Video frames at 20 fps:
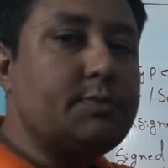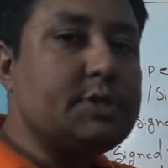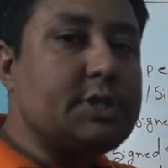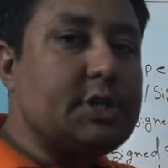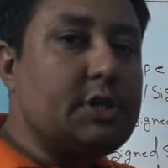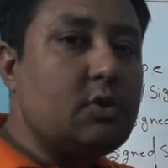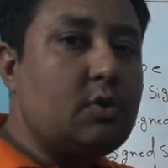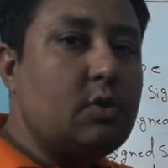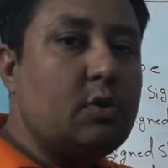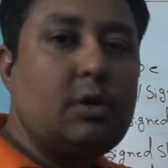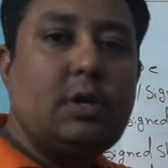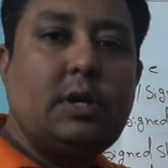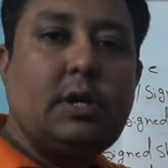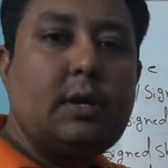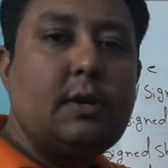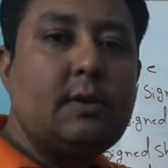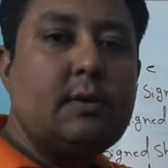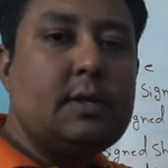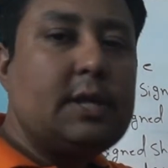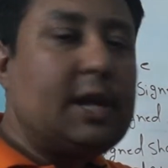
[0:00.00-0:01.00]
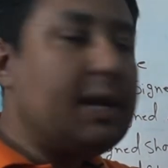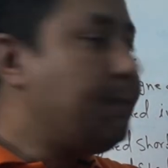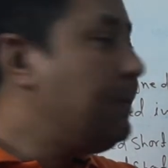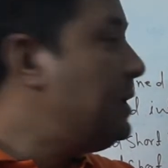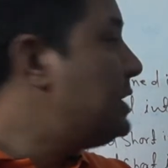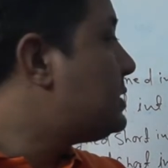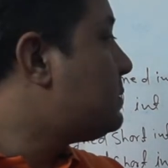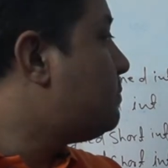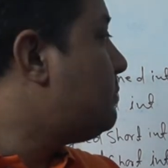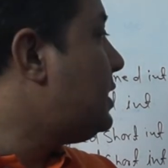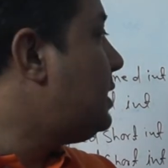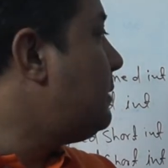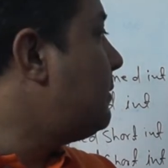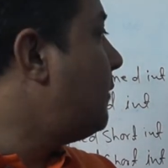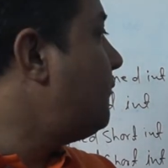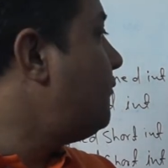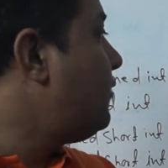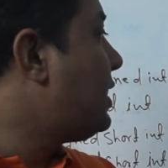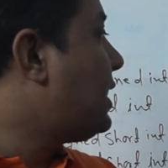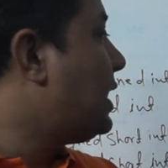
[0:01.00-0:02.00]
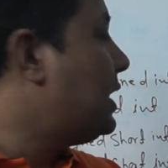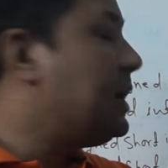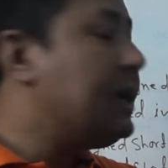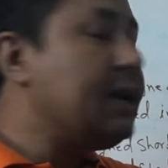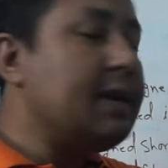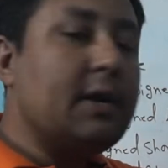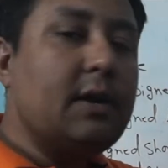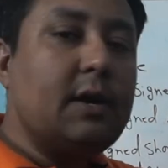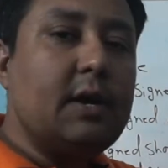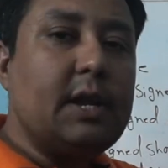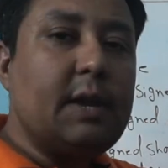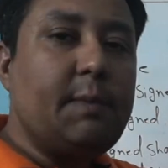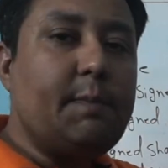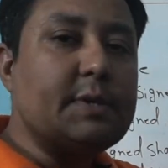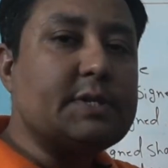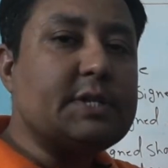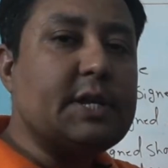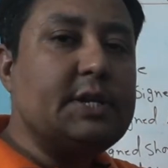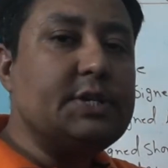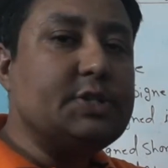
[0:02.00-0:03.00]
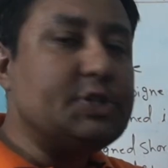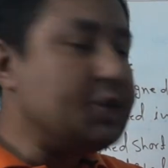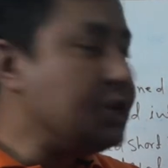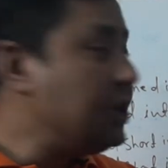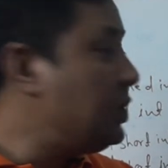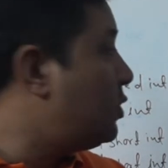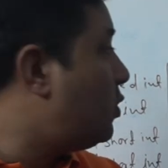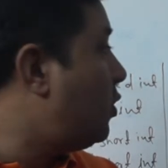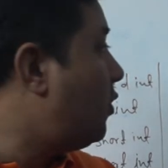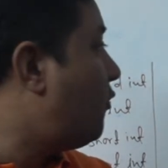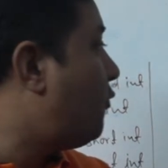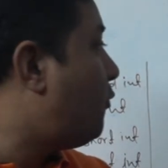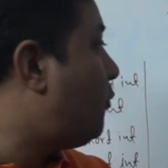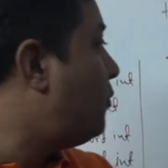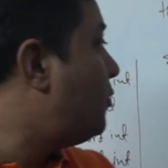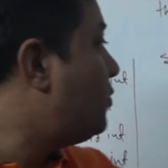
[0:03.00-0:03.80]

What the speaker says: 0, that means minimum we can represent 0